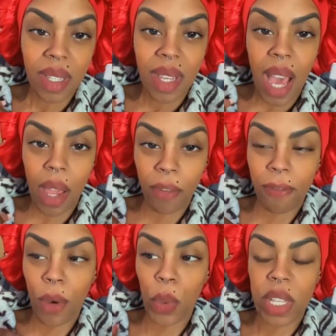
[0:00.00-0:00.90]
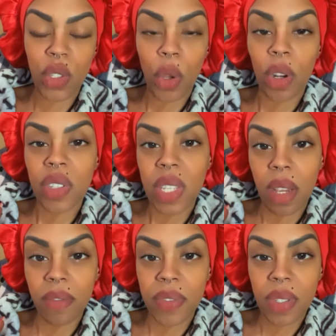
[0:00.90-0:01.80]
how to focus on
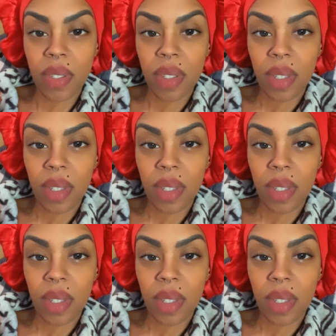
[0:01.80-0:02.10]
ourselves,